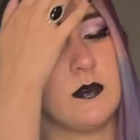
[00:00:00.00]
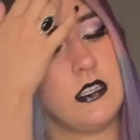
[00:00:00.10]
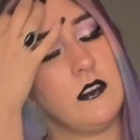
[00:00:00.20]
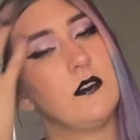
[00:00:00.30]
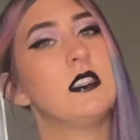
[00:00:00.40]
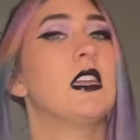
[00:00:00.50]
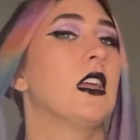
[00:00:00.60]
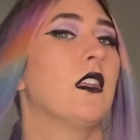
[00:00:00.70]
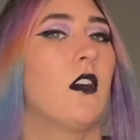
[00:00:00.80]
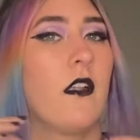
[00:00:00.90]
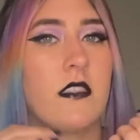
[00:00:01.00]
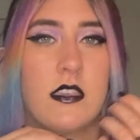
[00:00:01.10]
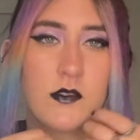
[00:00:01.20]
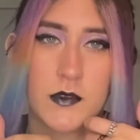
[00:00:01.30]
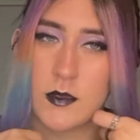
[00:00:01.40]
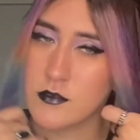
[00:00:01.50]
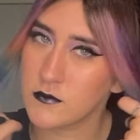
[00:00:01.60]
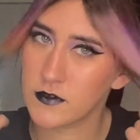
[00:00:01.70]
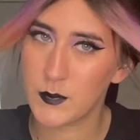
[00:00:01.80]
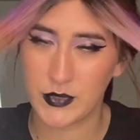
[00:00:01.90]
be using it on these rainbow
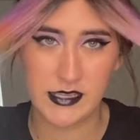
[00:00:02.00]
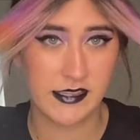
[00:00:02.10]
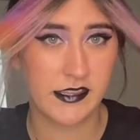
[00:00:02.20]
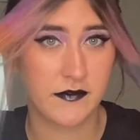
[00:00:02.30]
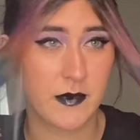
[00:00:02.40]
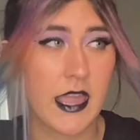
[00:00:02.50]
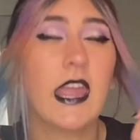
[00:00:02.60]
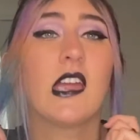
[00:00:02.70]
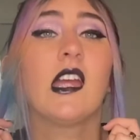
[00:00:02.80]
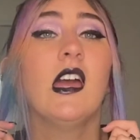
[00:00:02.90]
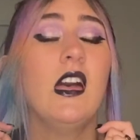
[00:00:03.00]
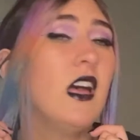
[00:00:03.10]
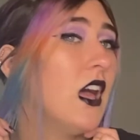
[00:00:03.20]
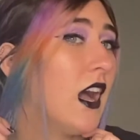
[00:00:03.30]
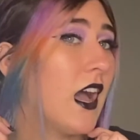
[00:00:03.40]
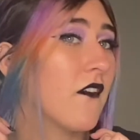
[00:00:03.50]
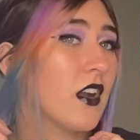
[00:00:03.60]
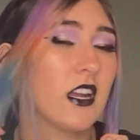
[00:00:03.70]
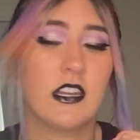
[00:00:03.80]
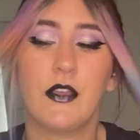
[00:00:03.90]
front pieces of my hair. I've
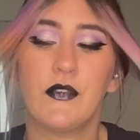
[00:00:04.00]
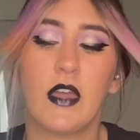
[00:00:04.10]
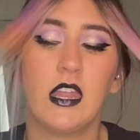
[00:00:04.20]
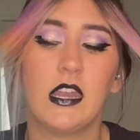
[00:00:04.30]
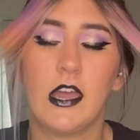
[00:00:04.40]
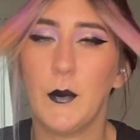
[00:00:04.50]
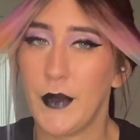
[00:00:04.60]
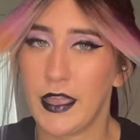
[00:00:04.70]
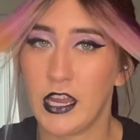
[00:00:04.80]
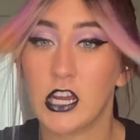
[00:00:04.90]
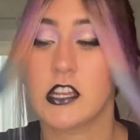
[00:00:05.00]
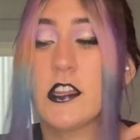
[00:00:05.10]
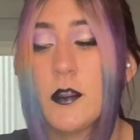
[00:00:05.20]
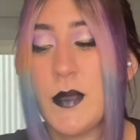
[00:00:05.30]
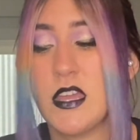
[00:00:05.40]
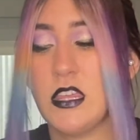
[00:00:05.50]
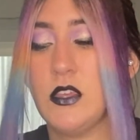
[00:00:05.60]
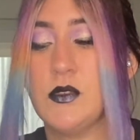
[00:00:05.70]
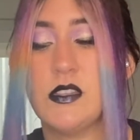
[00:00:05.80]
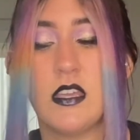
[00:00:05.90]
already faded out my hair a little bit
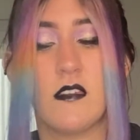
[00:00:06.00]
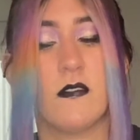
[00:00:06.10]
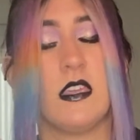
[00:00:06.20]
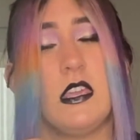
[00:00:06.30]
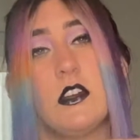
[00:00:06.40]
using the